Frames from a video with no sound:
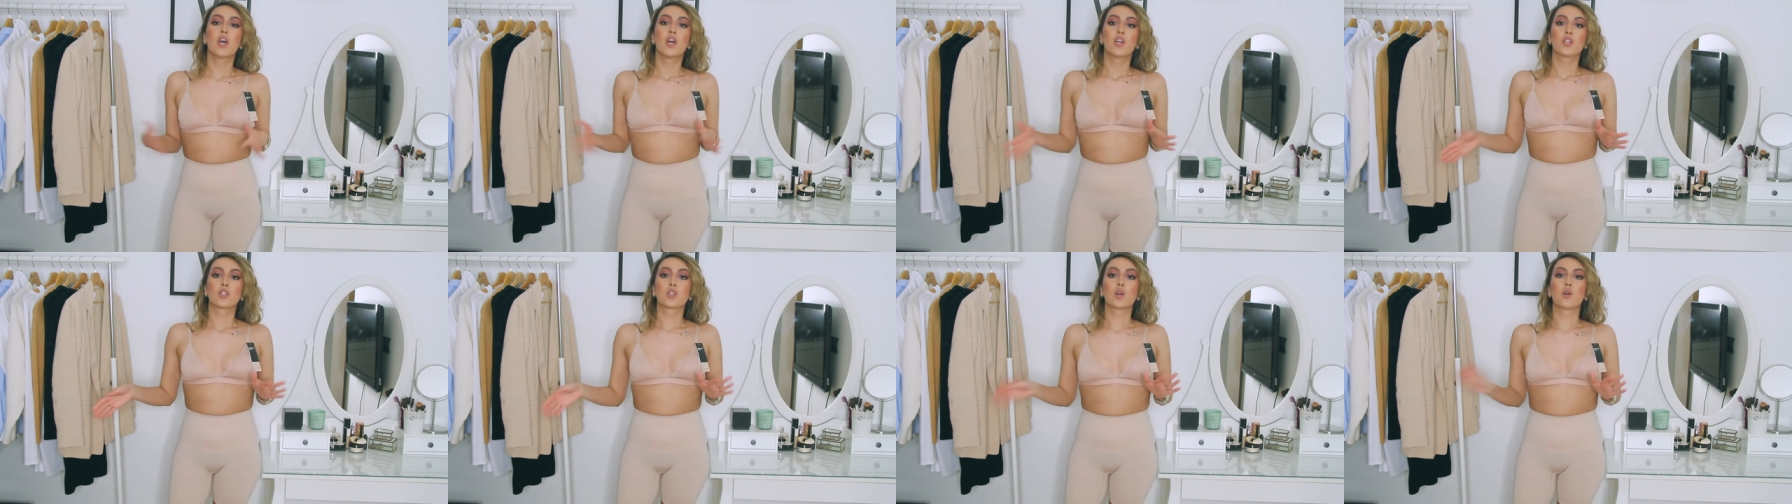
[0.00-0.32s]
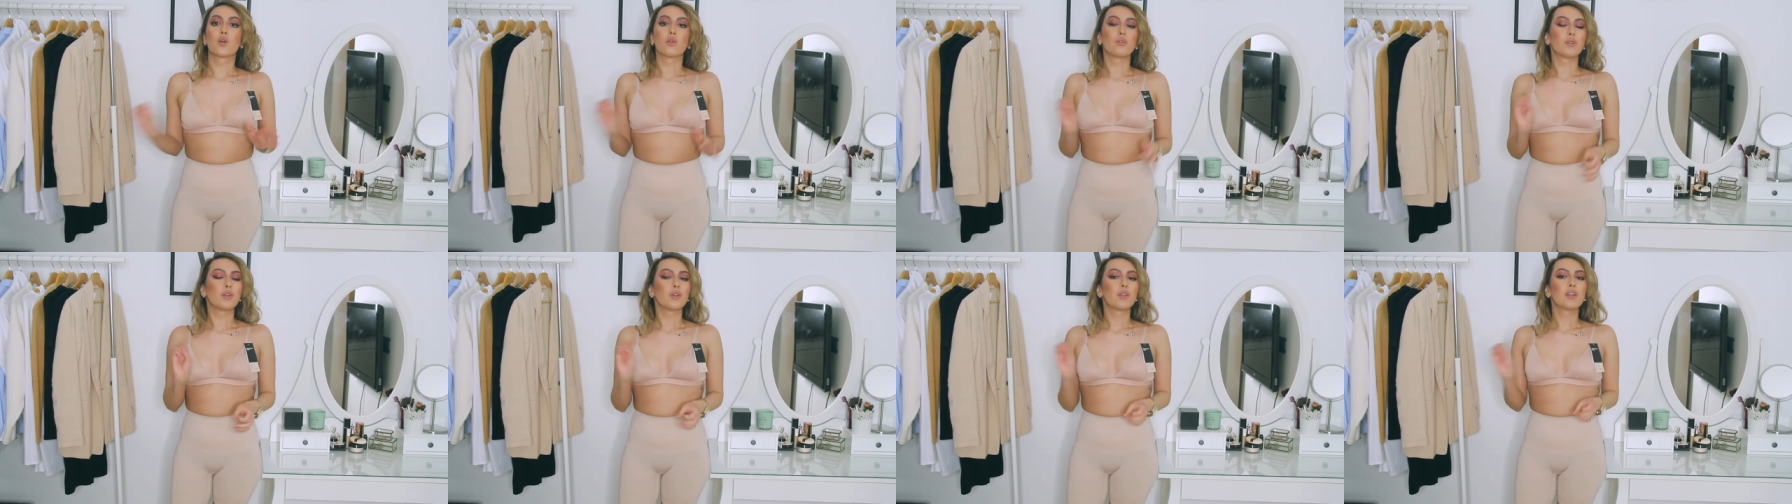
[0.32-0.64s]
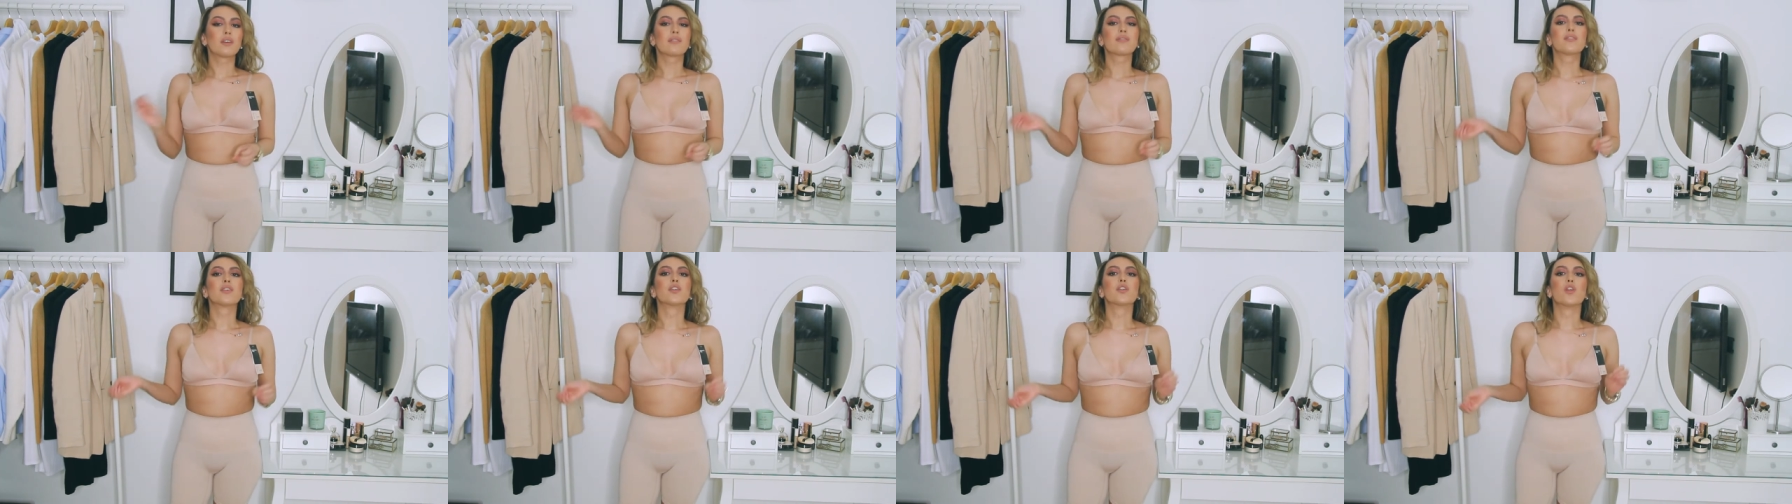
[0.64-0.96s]
so you
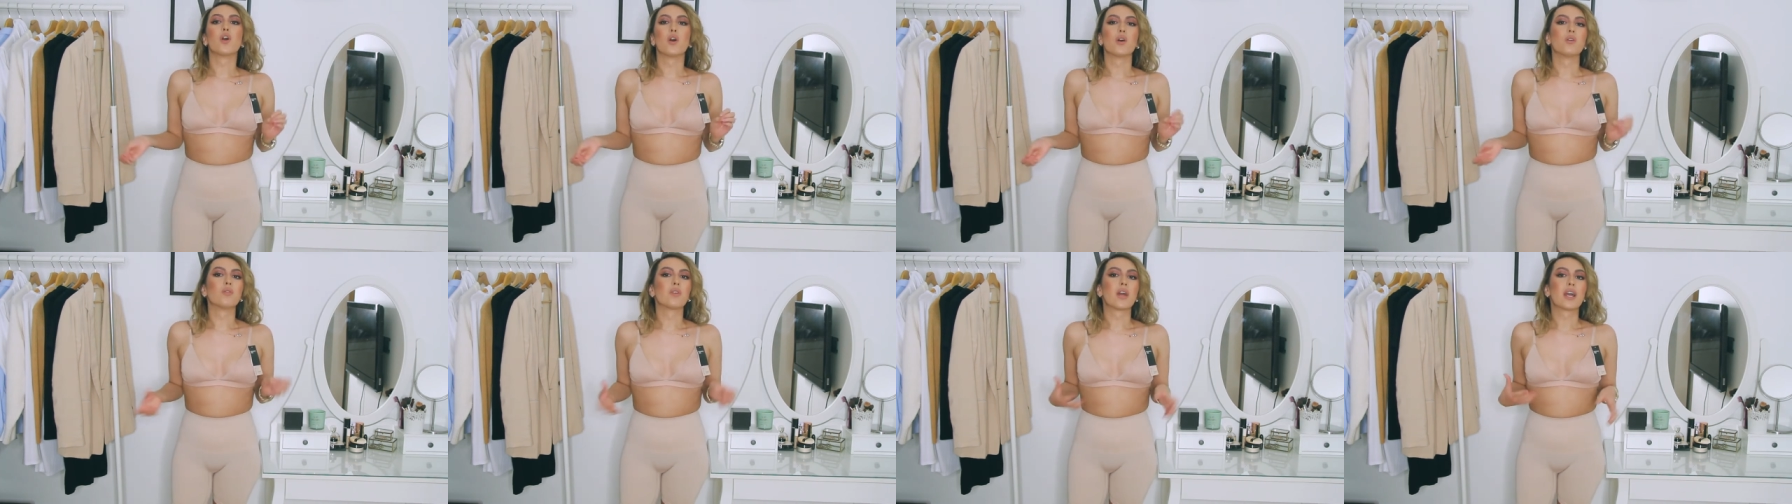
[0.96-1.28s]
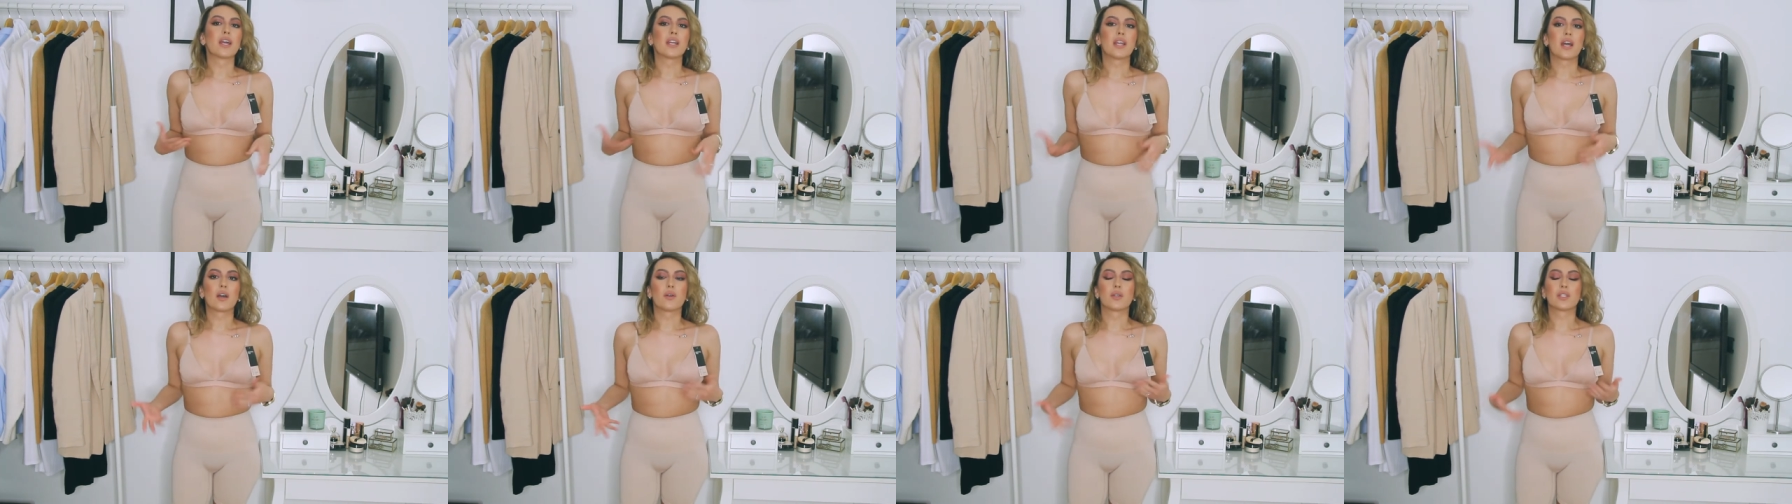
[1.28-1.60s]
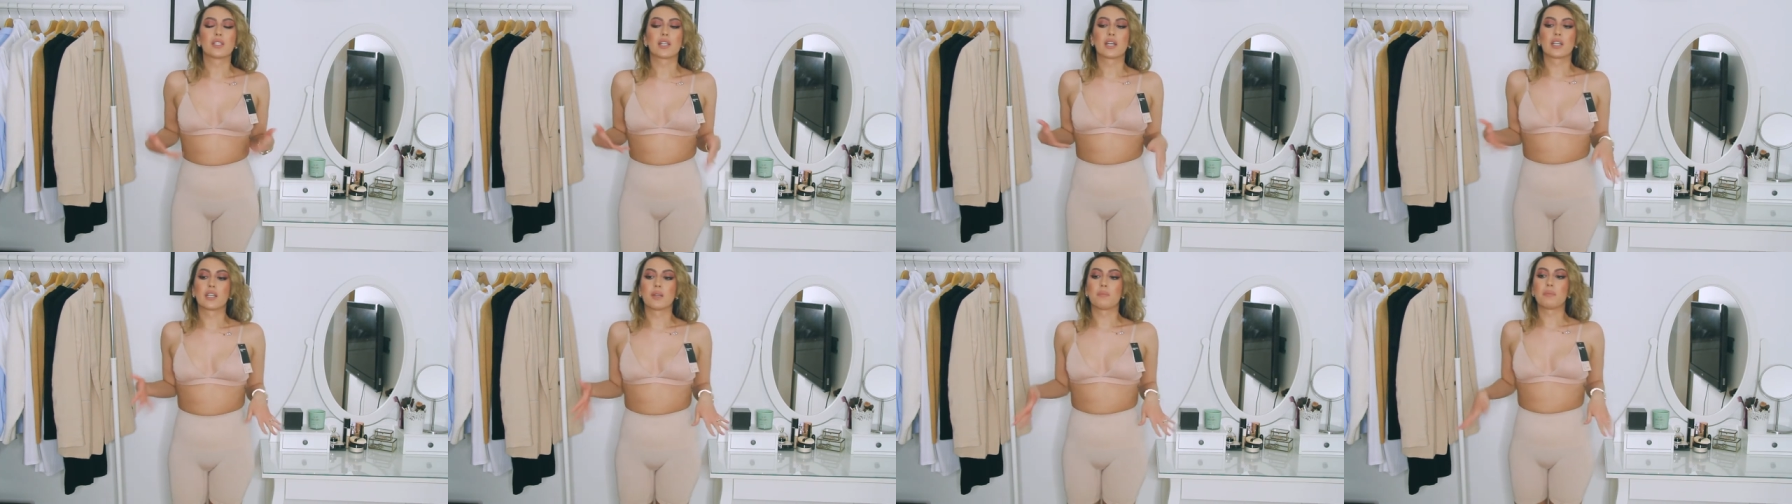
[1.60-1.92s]
never know right how
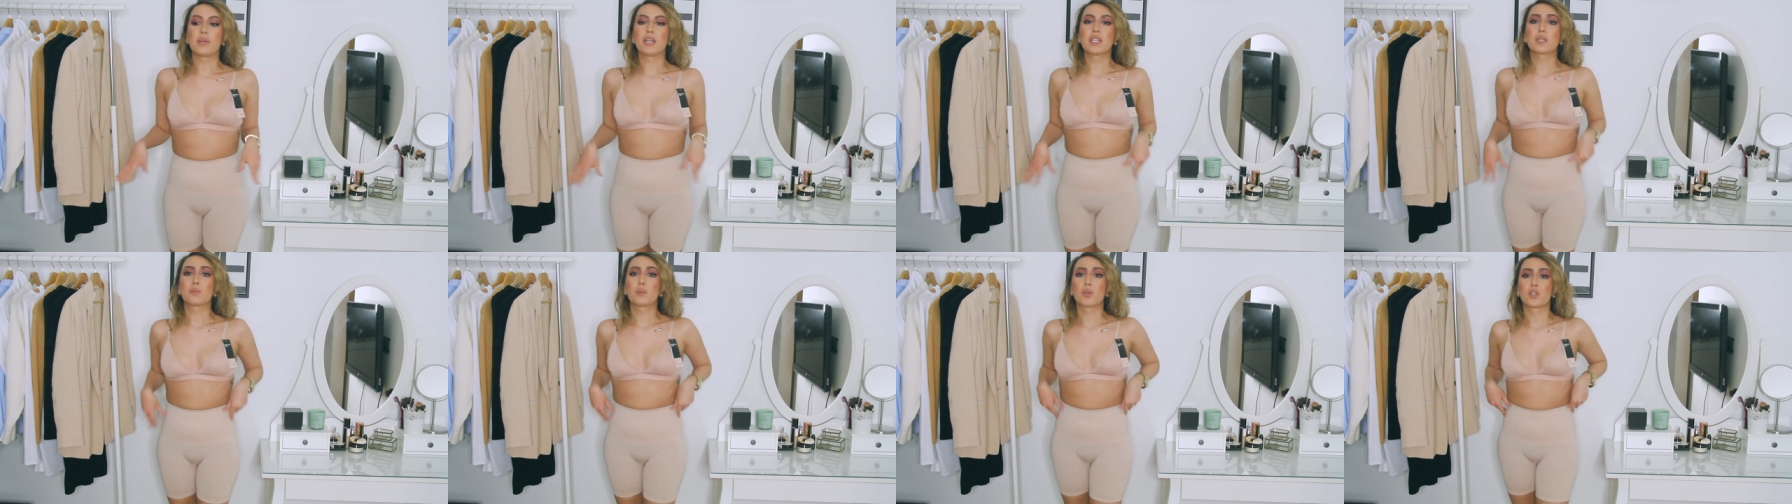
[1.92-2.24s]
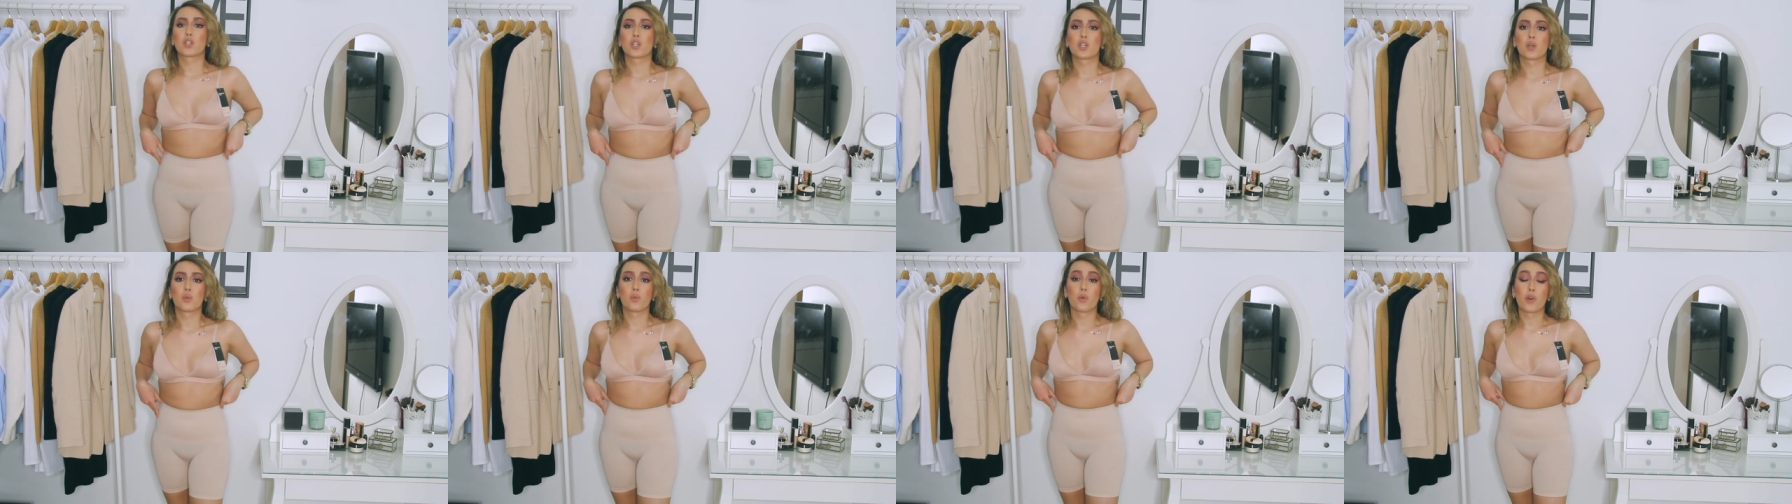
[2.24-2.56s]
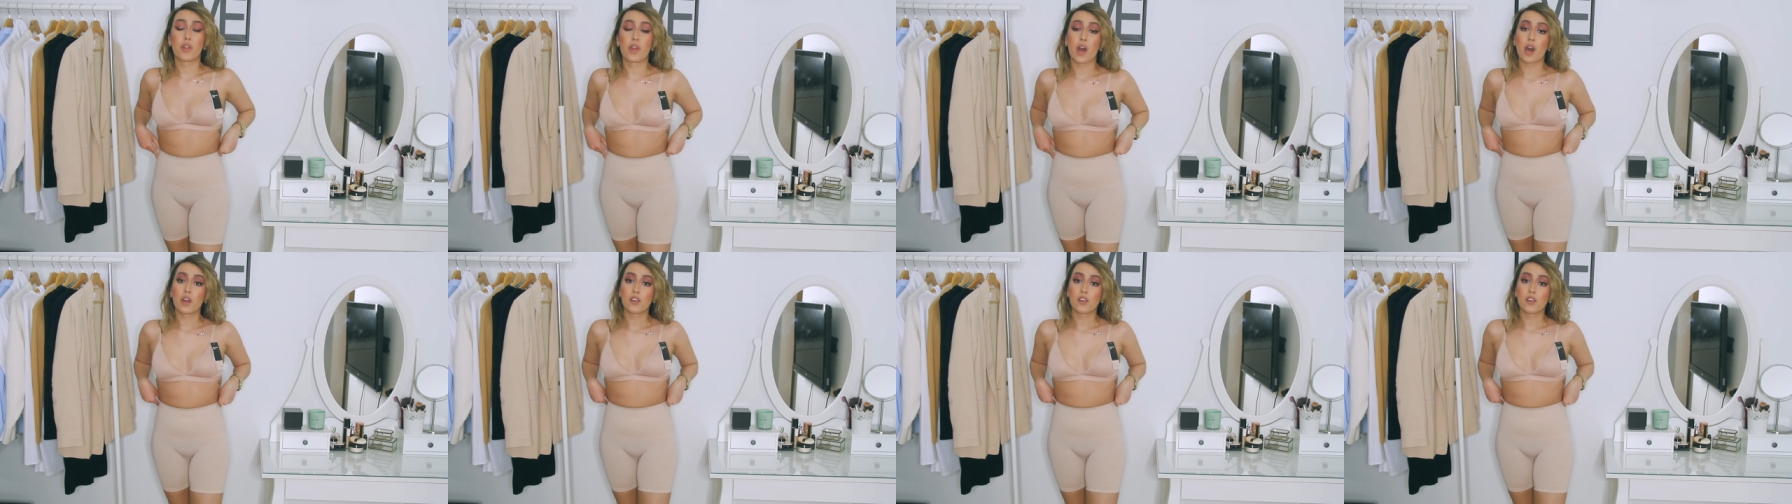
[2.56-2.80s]
it's gonna be especially with